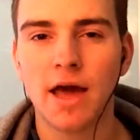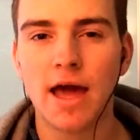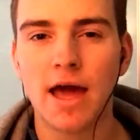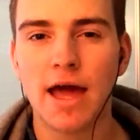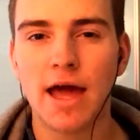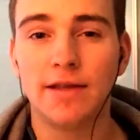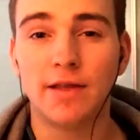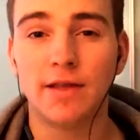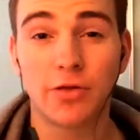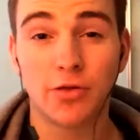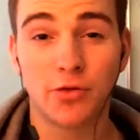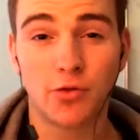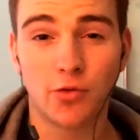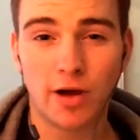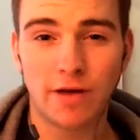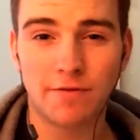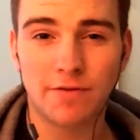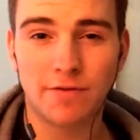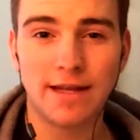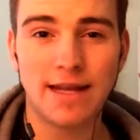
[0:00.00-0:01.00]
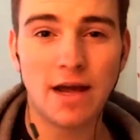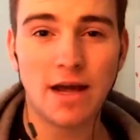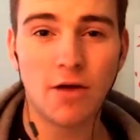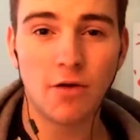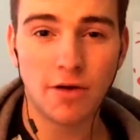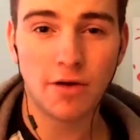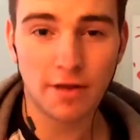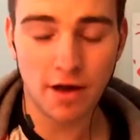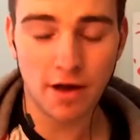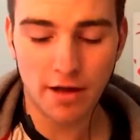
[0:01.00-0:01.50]
he does drift
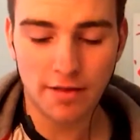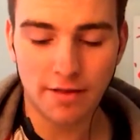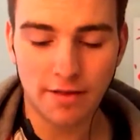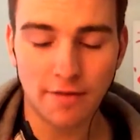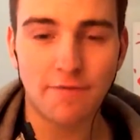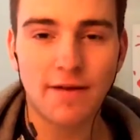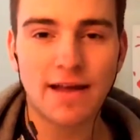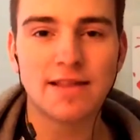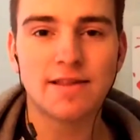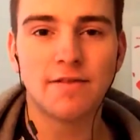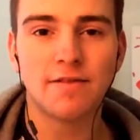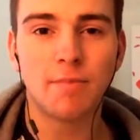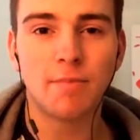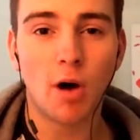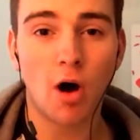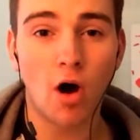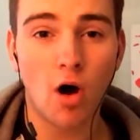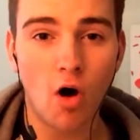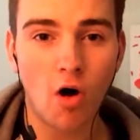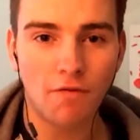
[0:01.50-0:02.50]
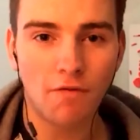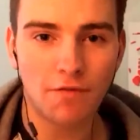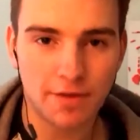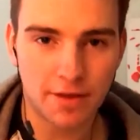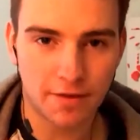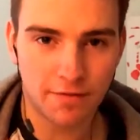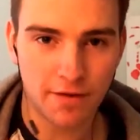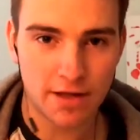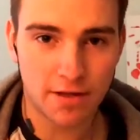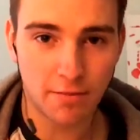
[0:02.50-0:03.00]
nearer the defensive part of the
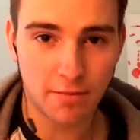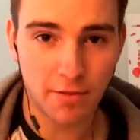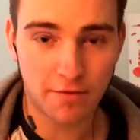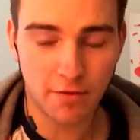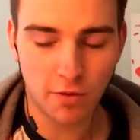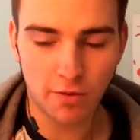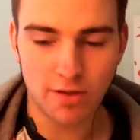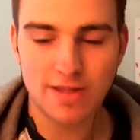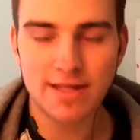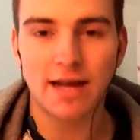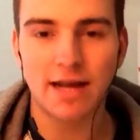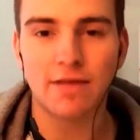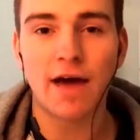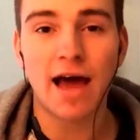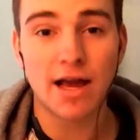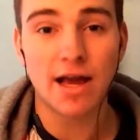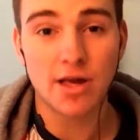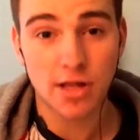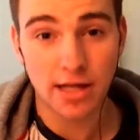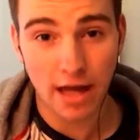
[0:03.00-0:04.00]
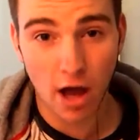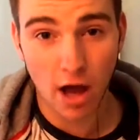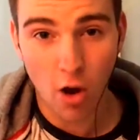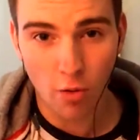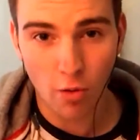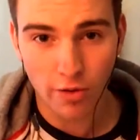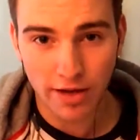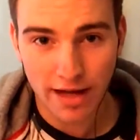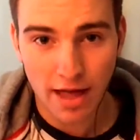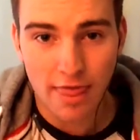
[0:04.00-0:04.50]
defensive midfield instead of actually
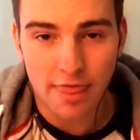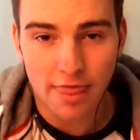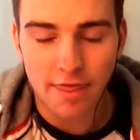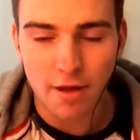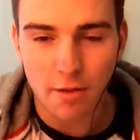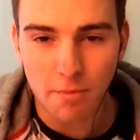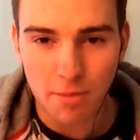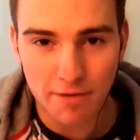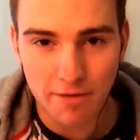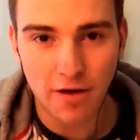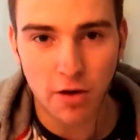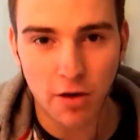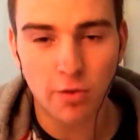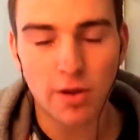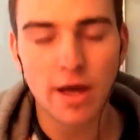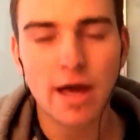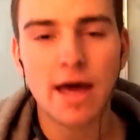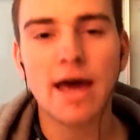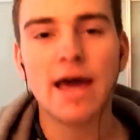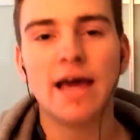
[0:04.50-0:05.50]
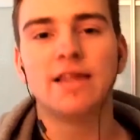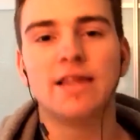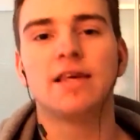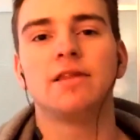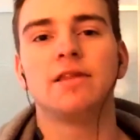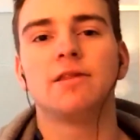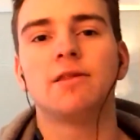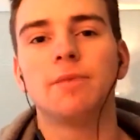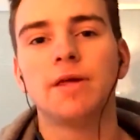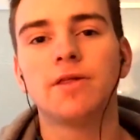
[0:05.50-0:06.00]
holding the midfield. He
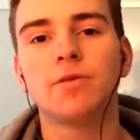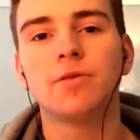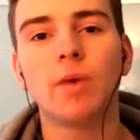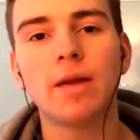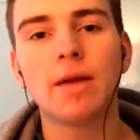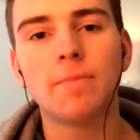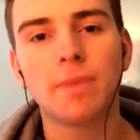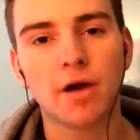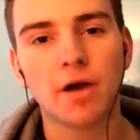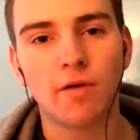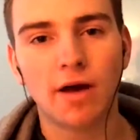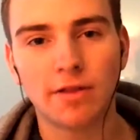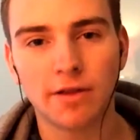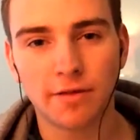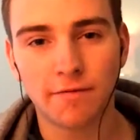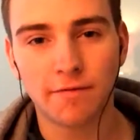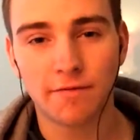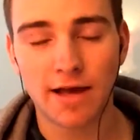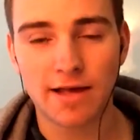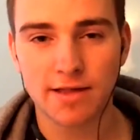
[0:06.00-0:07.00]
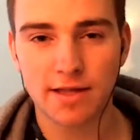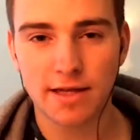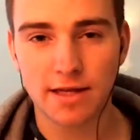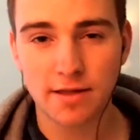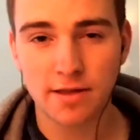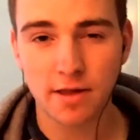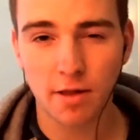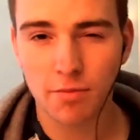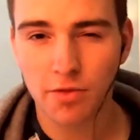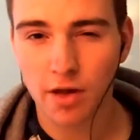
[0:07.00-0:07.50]
seems to be sweeping around the defence, and it
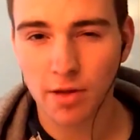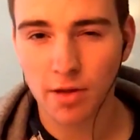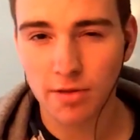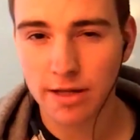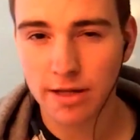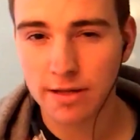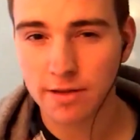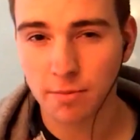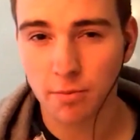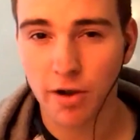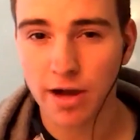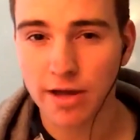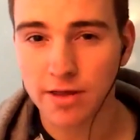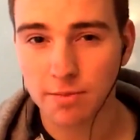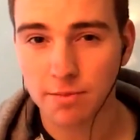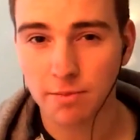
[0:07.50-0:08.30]
sometimes leads to breaks in